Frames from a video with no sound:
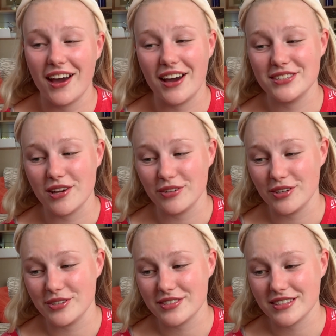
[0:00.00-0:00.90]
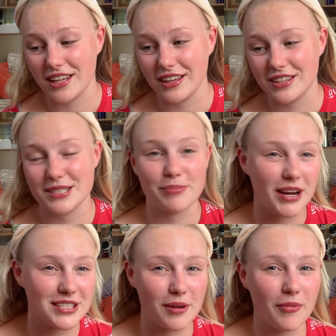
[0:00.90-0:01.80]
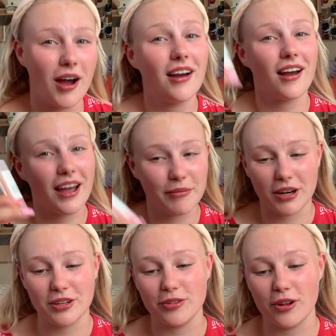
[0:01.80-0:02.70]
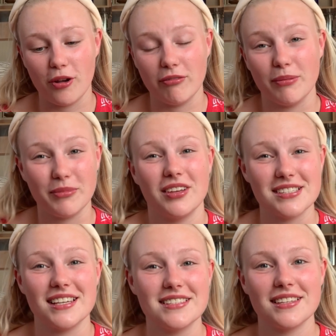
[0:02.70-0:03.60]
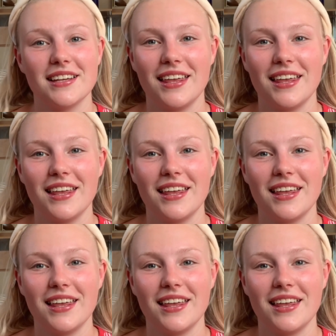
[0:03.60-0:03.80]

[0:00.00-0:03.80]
I don't use, like the sprays don't work, I'm going to use a lot of them because it's